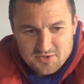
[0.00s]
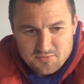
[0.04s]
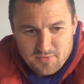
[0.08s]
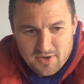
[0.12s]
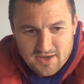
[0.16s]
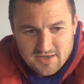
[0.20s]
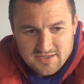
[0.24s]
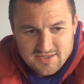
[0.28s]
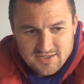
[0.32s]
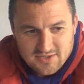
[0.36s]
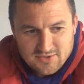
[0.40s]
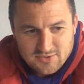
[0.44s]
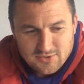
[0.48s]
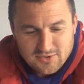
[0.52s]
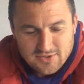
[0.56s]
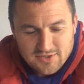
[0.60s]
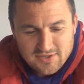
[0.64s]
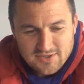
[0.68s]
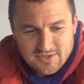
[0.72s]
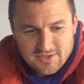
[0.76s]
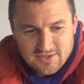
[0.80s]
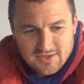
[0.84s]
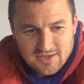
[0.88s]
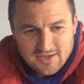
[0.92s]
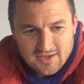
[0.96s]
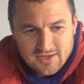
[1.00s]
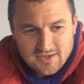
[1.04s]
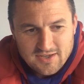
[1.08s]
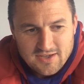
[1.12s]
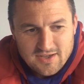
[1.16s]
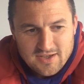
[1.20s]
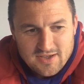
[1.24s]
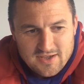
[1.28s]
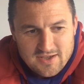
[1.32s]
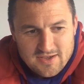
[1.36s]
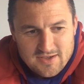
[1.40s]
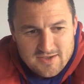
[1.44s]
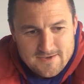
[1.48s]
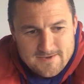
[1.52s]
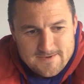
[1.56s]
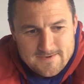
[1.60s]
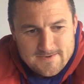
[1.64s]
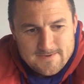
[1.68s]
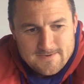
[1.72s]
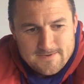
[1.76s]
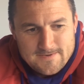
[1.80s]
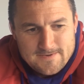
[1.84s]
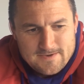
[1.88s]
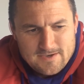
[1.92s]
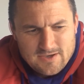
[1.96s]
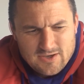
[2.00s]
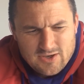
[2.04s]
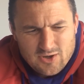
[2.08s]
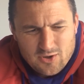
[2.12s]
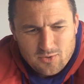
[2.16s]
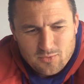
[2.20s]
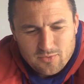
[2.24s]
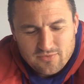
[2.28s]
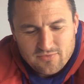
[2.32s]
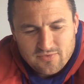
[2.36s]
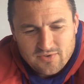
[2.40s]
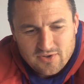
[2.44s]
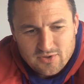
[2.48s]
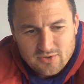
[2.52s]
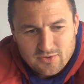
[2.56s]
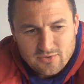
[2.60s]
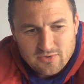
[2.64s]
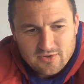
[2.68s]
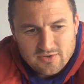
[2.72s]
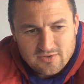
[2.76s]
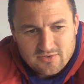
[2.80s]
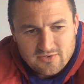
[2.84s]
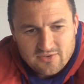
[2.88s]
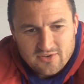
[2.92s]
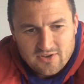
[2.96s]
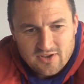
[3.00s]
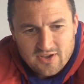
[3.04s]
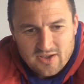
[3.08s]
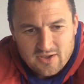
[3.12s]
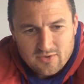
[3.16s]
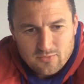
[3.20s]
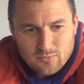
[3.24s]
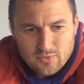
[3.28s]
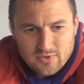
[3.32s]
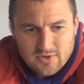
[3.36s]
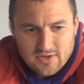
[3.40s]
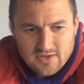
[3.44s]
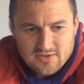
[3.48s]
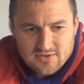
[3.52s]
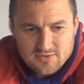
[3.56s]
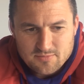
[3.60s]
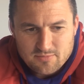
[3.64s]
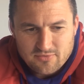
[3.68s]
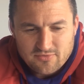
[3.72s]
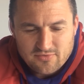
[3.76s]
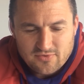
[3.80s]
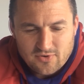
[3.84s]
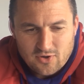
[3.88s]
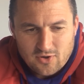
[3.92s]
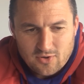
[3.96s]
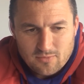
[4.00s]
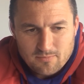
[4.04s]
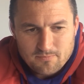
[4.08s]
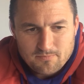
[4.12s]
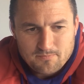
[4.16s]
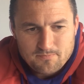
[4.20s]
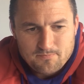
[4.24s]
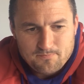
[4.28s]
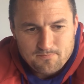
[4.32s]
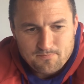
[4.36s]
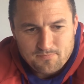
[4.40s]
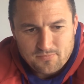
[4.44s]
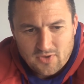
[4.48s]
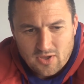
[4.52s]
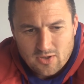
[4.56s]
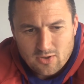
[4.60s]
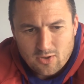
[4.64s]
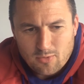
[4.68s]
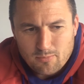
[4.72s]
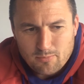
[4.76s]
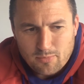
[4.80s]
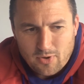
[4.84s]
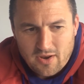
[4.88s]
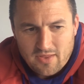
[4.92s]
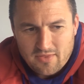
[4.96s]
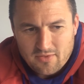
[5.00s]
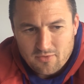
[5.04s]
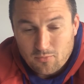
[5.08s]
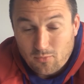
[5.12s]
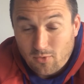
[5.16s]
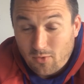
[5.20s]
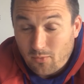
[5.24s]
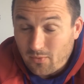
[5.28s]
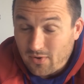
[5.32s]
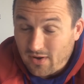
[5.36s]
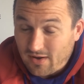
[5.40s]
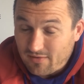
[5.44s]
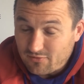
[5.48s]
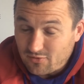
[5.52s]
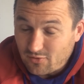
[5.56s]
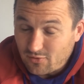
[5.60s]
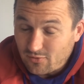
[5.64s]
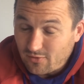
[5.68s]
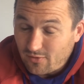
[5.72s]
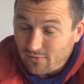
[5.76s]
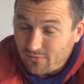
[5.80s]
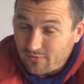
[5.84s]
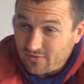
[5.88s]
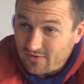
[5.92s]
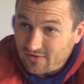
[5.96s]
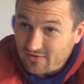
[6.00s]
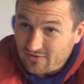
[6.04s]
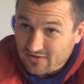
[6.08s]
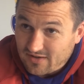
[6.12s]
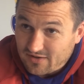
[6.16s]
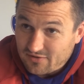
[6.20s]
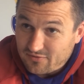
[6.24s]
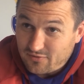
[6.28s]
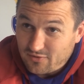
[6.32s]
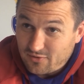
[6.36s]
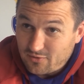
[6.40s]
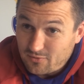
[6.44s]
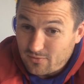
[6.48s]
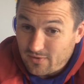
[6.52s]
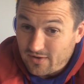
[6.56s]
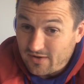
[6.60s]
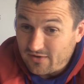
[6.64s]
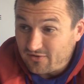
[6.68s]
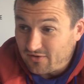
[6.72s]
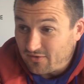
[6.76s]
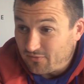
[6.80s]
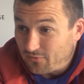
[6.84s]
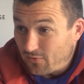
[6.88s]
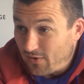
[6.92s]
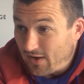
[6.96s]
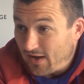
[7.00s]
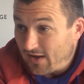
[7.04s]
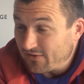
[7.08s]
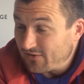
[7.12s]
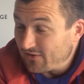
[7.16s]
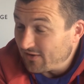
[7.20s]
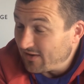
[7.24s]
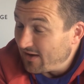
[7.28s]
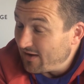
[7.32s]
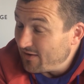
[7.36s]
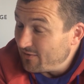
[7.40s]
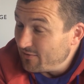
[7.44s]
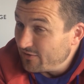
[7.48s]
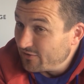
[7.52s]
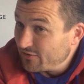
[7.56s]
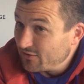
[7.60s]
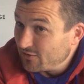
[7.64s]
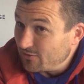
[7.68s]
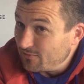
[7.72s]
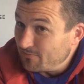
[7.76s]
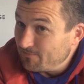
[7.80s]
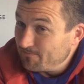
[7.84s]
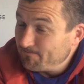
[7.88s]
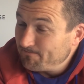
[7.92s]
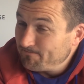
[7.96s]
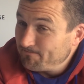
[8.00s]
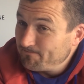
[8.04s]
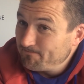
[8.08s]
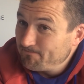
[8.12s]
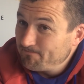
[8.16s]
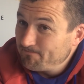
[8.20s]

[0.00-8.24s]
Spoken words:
spectacle, and we feel that we need to perform a lot better than what we have done over these last few weeks if we are to get a result.